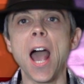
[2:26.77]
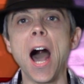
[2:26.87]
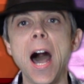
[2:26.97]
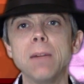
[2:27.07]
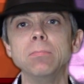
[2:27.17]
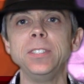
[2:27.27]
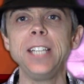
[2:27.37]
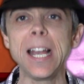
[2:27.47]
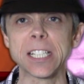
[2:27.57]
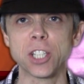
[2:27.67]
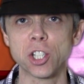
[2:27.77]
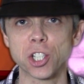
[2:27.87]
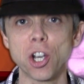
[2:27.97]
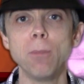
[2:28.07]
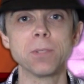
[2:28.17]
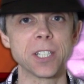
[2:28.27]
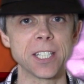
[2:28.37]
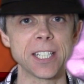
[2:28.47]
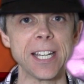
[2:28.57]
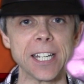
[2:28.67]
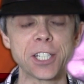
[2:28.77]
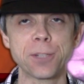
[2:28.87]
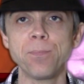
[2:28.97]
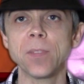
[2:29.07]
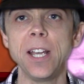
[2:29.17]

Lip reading: Yes, the top 6.